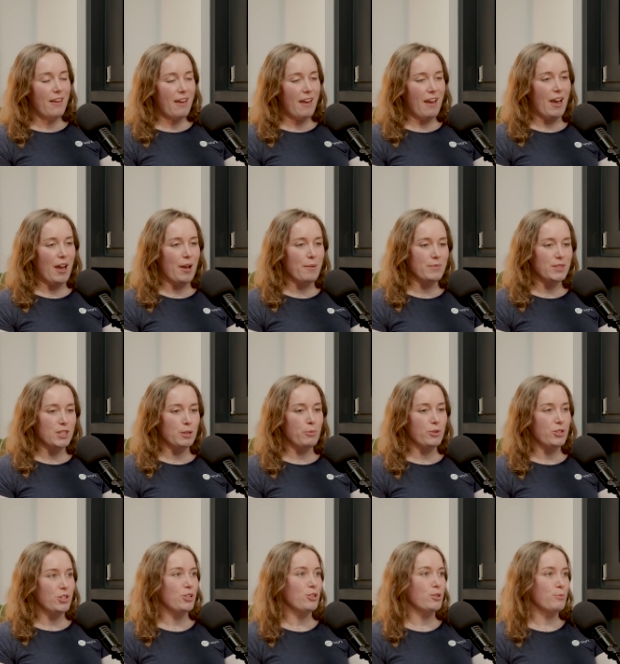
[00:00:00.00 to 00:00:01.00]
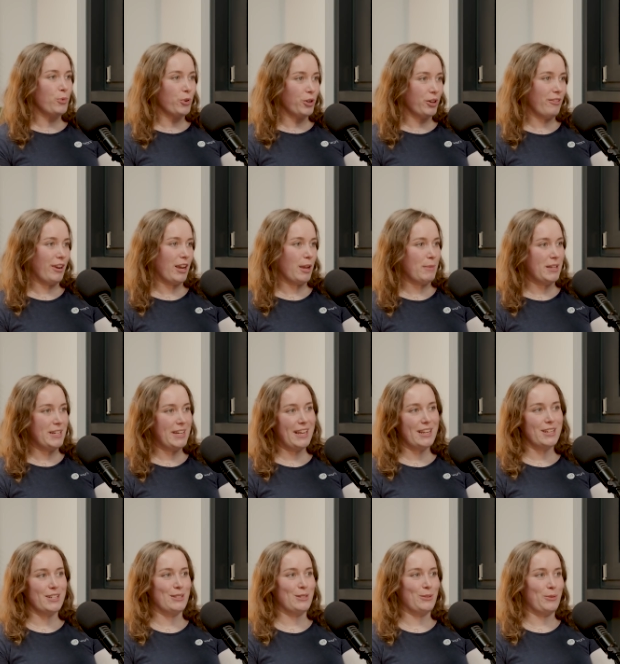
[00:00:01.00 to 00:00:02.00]
to produce product
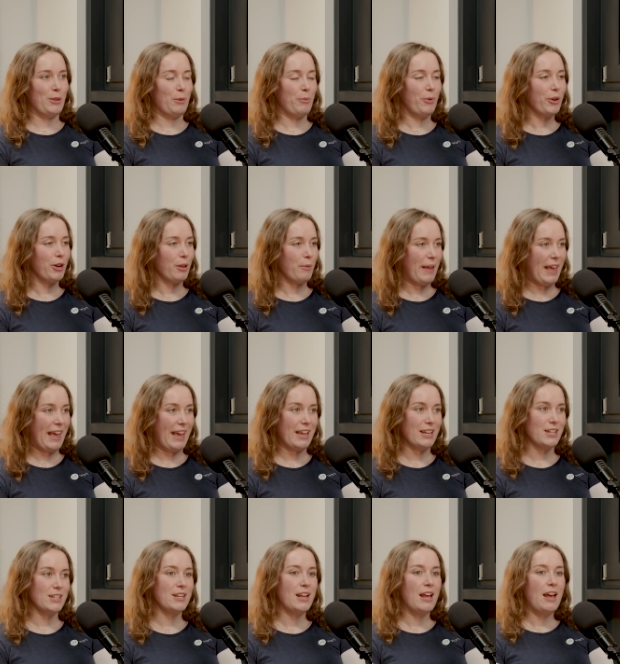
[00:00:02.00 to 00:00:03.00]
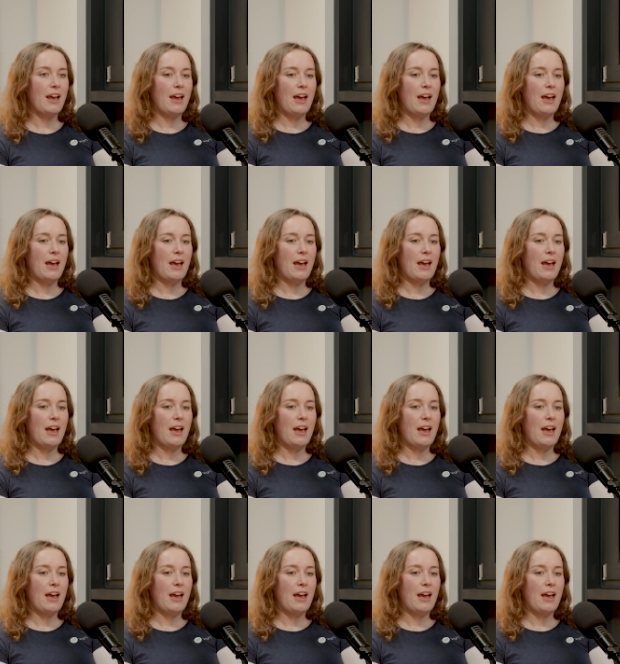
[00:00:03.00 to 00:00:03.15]
recommendations on the product page